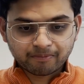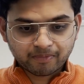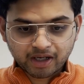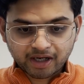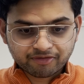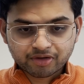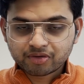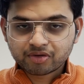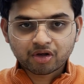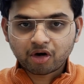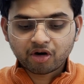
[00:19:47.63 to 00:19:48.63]

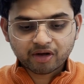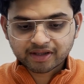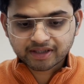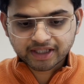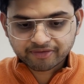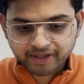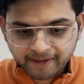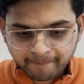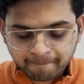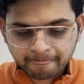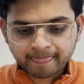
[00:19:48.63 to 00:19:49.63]
afternoon, or in the evening?
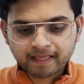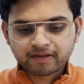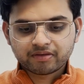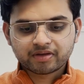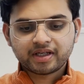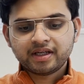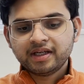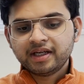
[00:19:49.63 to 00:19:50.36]
Okay.